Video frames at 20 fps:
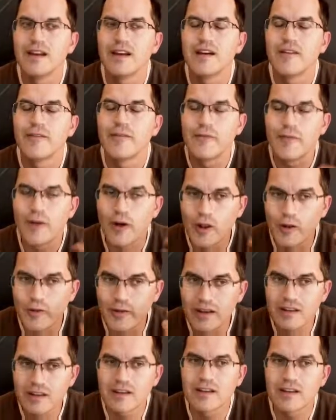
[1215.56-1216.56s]
following
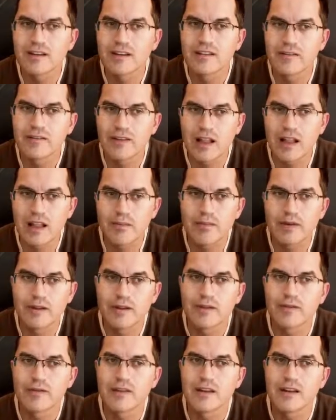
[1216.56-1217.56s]
the development
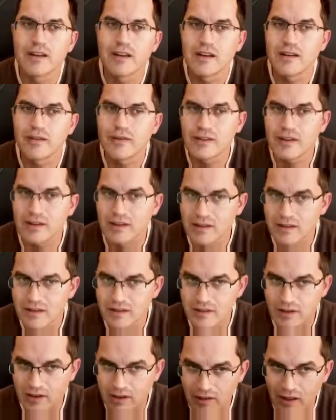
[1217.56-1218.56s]
of the
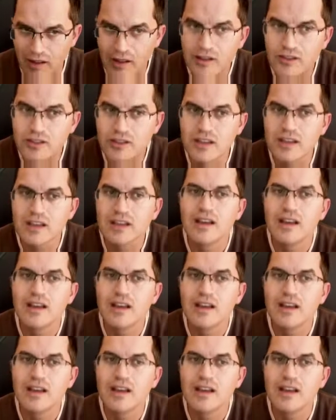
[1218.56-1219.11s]
technology,